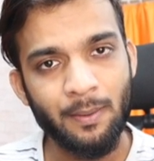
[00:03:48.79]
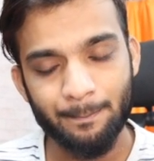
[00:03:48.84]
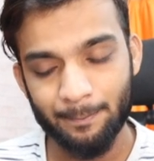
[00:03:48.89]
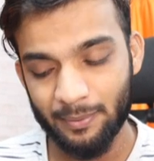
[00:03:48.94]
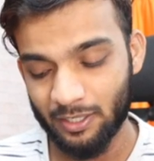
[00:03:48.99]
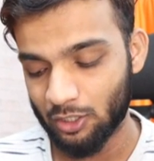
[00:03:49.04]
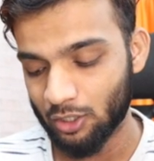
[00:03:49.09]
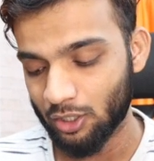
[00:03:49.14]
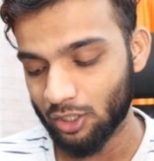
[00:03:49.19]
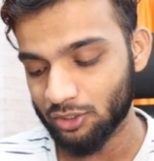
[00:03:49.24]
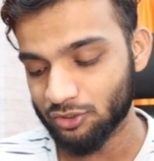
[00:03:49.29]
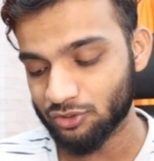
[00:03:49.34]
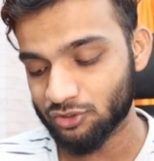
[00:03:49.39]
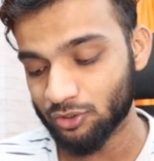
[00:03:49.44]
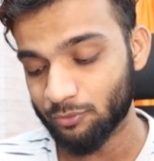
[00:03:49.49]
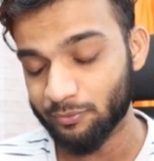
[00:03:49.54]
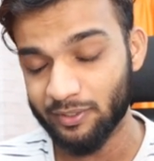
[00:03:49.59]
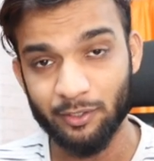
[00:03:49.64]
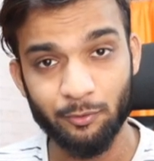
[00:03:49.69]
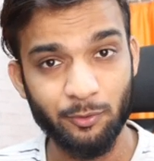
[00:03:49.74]

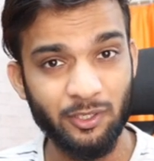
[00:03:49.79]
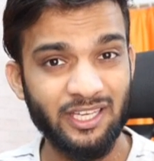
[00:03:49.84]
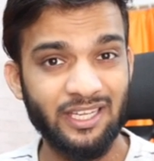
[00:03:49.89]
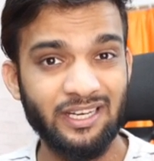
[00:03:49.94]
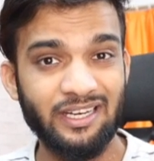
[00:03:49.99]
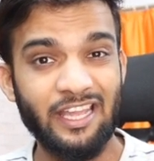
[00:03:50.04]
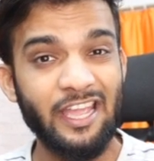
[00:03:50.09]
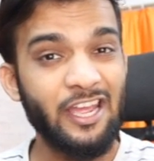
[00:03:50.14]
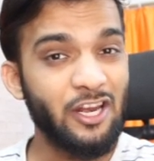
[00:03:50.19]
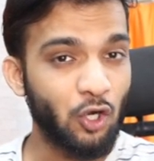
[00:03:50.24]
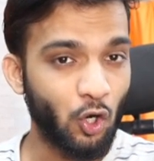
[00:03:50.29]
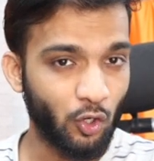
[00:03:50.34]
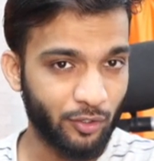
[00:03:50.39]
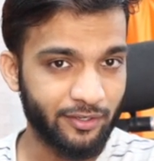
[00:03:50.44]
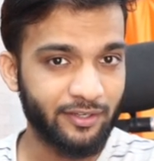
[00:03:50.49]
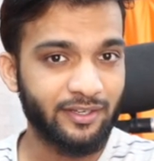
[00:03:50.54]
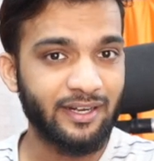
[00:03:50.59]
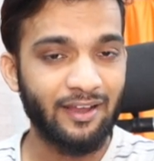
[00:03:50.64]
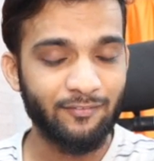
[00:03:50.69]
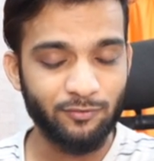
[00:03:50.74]
Because we are doing an
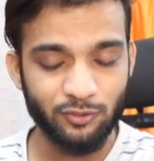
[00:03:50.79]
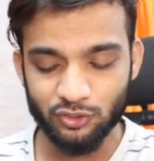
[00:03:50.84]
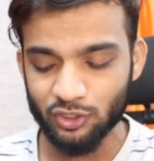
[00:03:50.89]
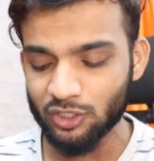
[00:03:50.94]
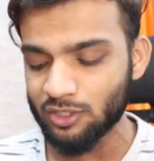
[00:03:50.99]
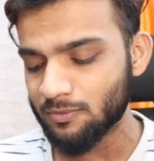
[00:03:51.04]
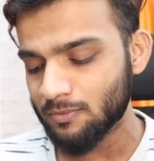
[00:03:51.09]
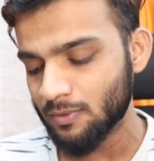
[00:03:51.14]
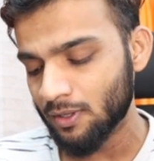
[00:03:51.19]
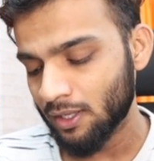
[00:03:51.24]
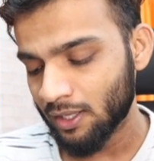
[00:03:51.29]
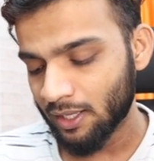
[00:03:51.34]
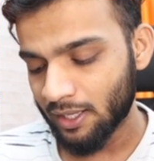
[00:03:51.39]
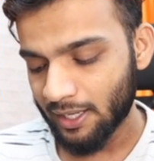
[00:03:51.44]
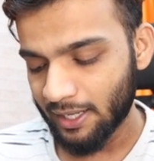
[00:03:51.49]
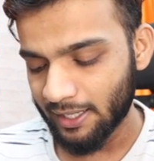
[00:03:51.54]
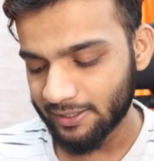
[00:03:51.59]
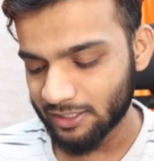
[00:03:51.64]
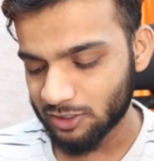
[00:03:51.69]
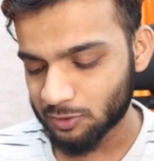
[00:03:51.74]
in-order traversal,
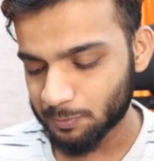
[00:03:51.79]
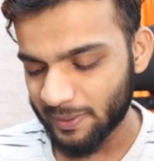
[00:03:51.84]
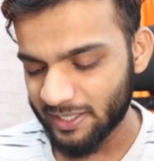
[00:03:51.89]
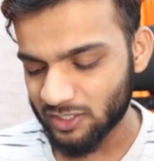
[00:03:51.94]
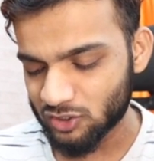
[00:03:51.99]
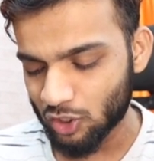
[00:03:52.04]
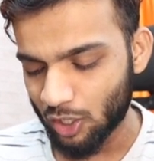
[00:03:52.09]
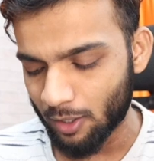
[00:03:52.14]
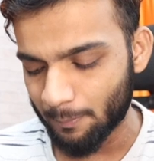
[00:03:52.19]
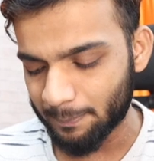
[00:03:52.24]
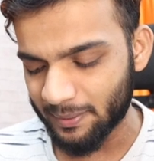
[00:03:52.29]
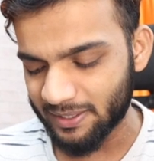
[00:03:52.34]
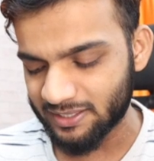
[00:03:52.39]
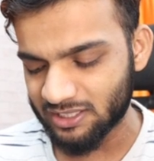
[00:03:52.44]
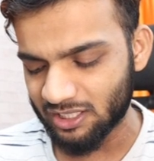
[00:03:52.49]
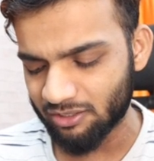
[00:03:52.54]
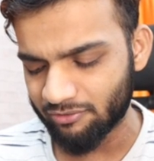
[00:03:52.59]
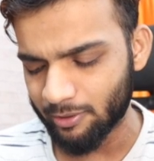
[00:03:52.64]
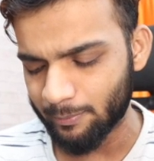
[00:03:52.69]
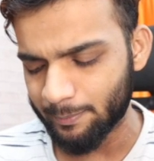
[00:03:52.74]
and the space
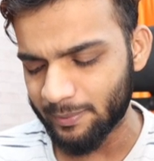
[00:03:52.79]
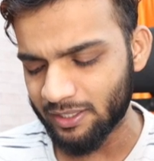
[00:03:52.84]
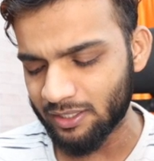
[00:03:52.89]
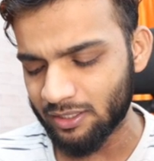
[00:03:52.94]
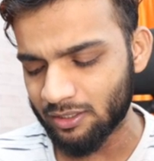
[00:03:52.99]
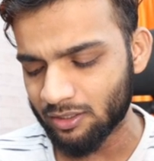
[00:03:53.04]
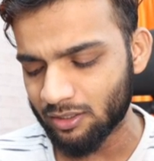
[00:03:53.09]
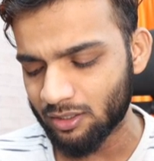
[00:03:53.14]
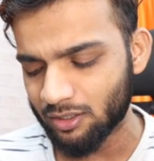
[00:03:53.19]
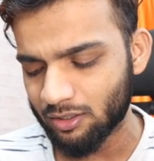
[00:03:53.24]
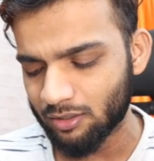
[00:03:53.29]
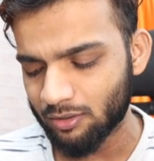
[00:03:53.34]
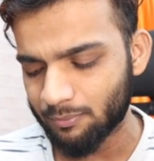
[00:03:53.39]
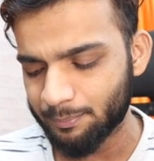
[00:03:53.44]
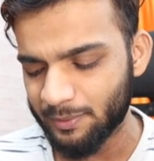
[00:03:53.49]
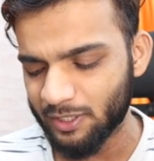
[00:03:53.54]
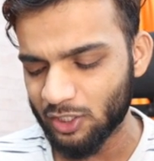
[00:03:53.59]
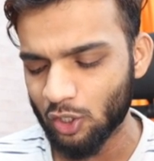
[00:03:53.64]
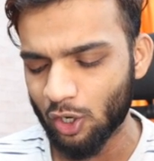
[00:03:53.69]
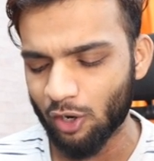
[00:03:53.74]
complexity will be
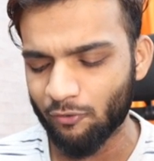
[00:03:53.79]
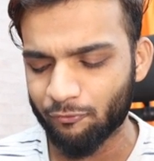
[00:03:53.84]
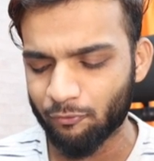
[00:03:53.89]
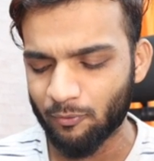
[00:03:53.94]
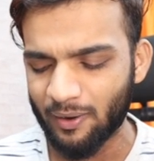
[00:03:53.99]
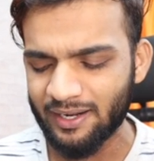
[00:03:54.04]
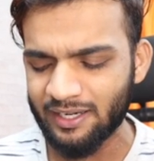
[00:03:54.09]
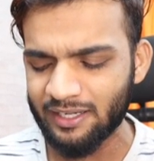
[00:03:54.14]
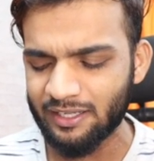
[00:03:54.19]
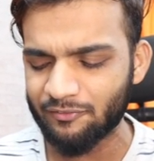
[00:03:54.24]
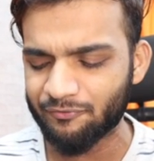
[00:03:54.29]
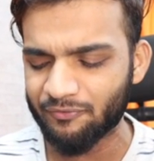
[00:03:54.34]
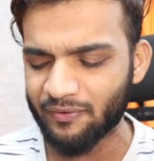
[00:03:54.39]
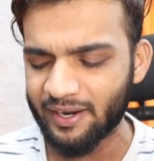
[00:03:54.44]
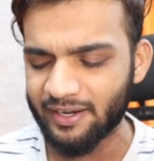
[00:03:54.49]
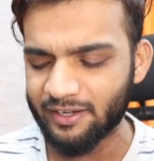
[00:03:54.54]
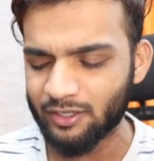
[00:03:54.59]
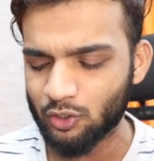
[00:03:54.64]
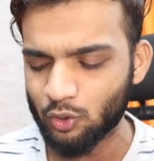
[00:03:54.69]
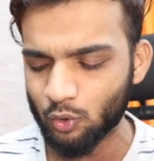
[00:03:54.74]
big of 1 if
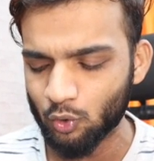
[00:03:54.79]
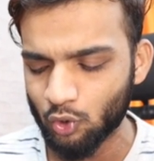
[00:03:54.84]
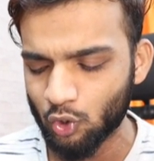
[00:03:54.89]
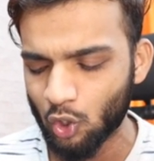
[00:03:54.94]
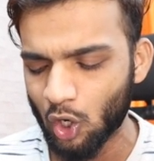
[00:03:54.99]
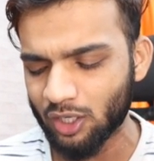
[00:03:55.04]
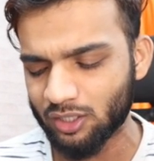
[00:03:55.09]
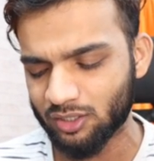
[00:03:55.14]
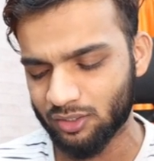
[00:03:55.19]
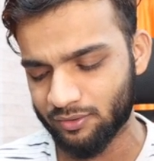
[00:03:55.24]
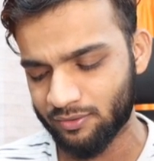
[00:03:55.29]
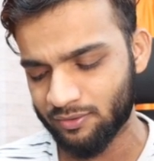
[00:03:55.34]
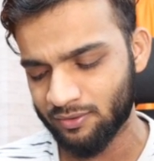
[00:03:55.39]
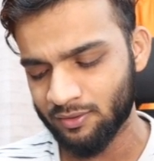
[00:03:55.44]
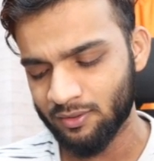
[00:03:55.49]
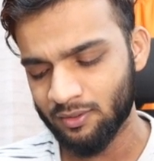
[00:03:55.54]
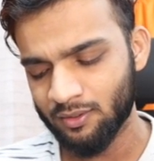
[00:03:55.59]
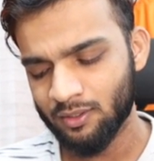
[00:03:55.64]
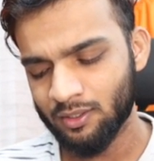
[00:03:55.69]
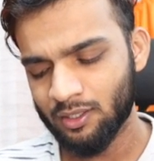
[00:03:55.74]
I do not
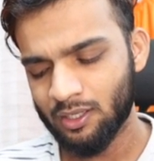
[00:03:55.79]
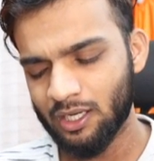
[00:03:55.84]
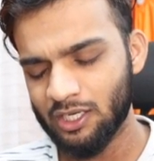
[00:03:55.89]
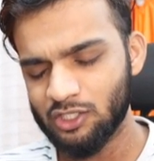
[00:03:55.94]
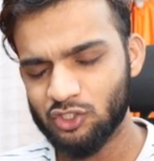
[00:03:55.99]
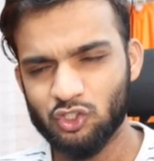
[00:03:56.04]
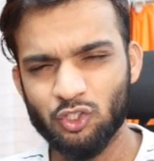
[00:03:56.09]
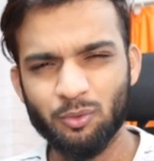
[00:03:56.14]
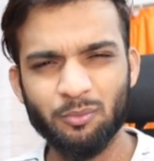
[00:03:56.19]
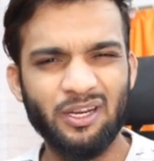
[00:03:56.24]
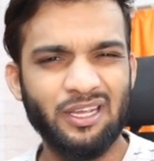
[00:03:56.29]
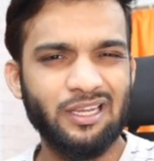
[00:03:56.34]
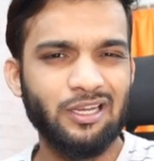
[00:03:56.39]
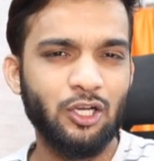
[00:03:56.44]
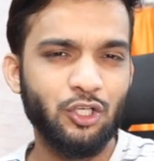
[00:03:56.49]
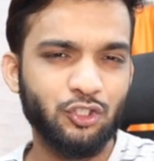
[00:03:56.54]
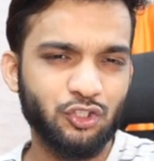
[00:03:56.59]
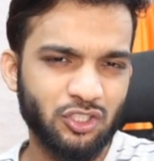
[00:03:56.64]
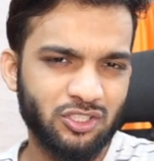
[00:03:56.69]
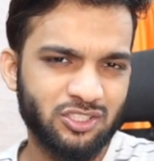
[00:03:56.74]
assume
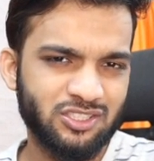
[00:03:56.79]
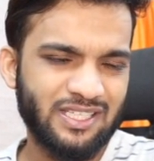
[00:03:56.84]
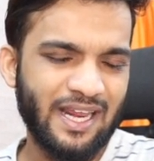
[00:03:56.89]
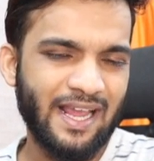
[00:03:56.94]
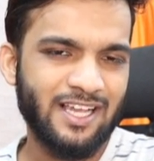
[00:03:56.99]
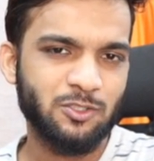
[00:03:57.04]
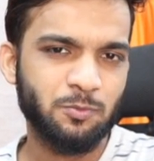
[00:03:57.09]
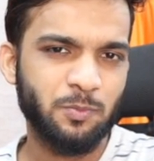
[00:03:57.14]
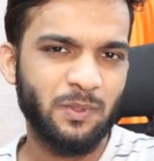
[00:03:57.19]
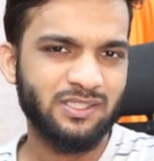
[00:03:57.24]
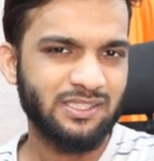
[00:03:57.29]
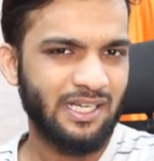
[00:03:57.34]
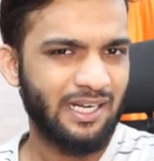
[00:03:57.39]
recursion stack space,